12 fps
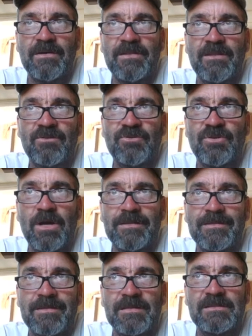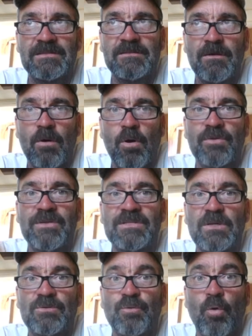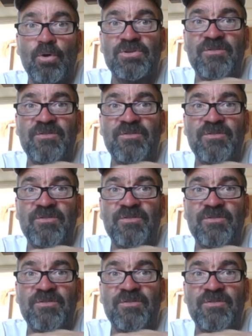I think they're taught this, or these doors